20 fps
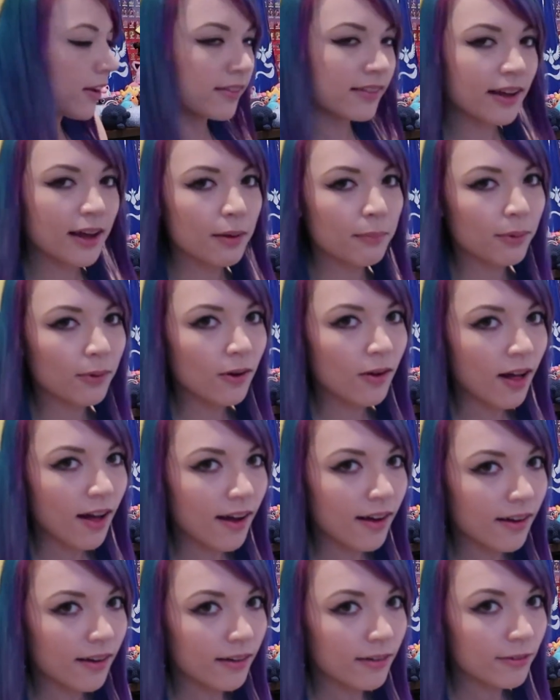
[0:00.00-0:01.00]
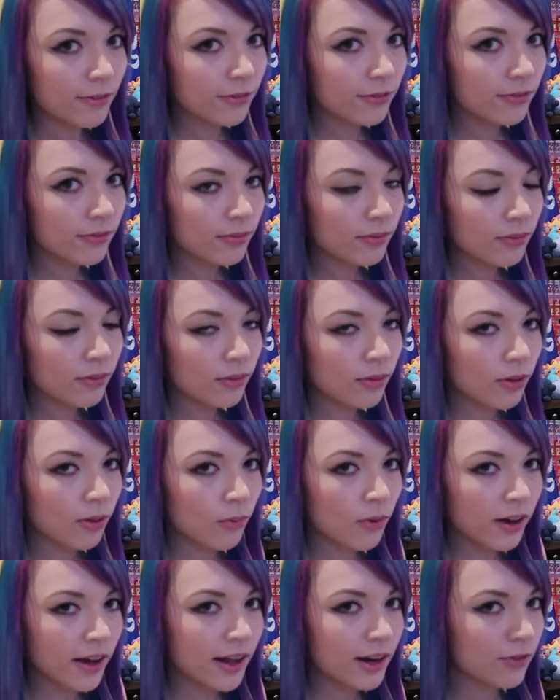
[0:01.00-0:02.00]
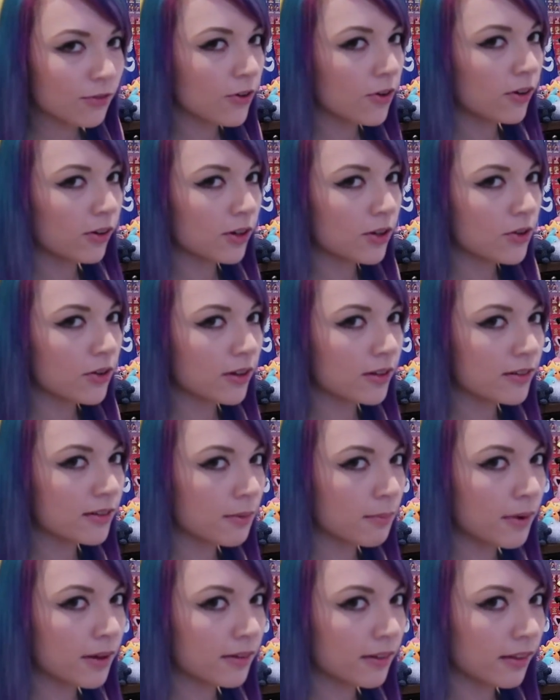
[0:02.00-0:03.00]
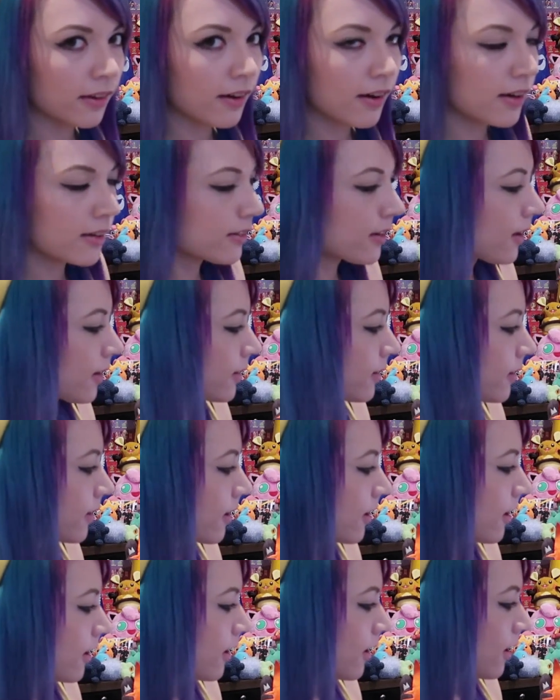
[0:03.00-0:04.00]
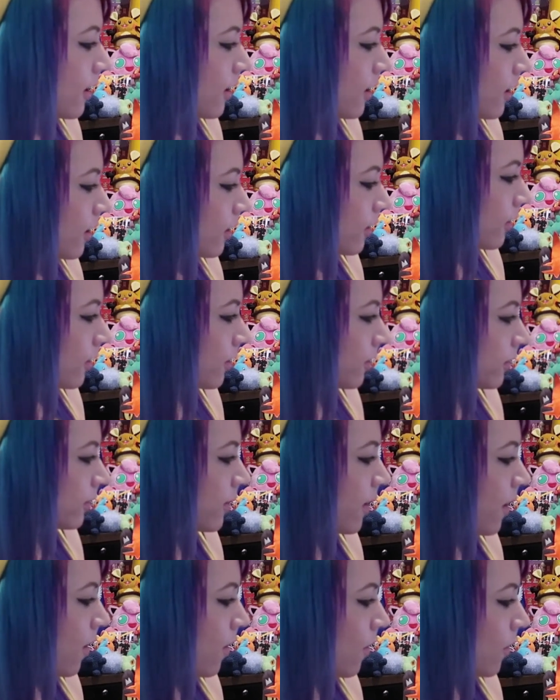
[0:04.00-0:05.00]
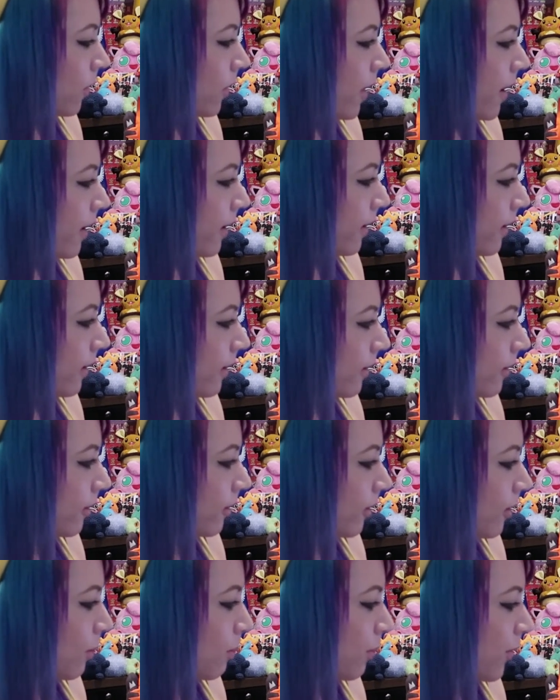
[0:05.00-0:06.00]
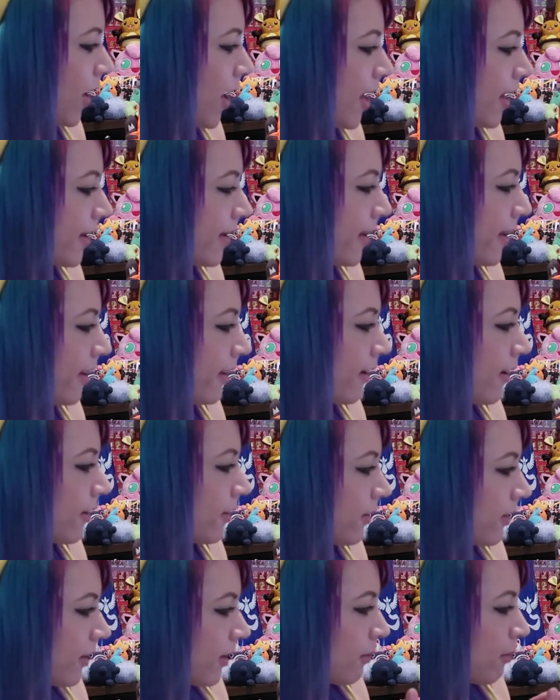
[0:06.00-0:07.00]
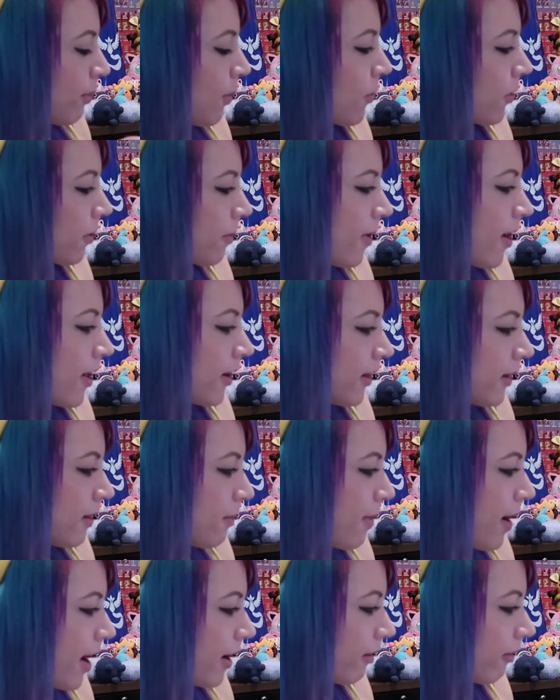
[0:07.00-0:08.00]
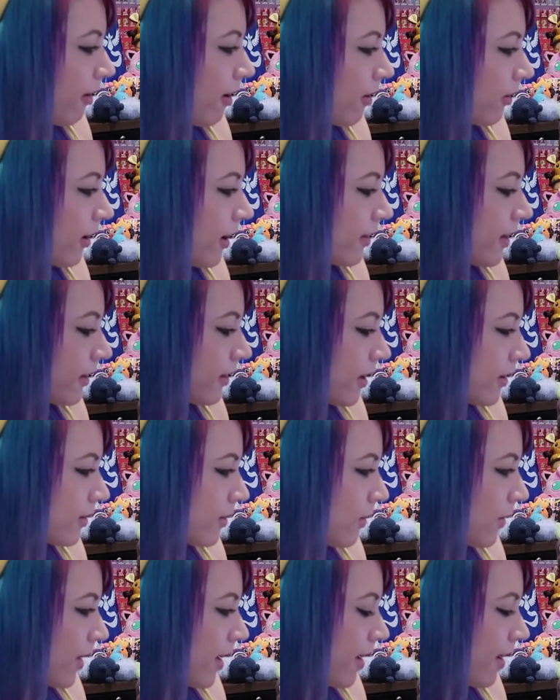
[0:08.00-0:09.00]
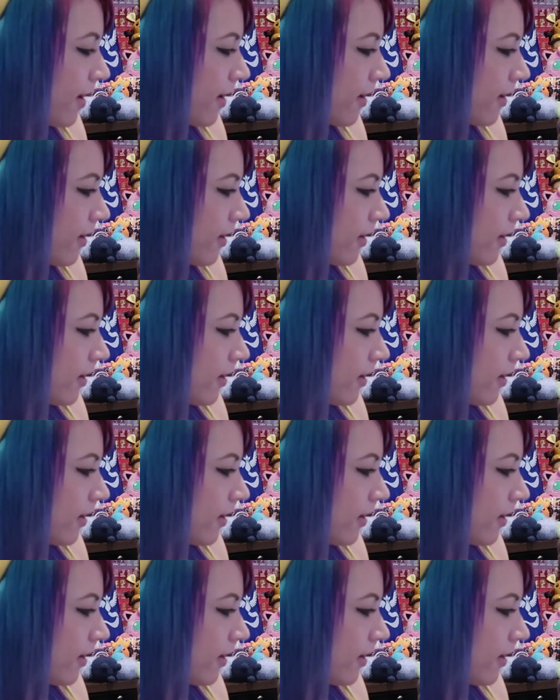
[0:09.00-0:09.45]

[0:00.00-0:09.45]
example of what kind of photo you can submit to the contest. There's no like branding other than Pokemon in the background. I think that's okay.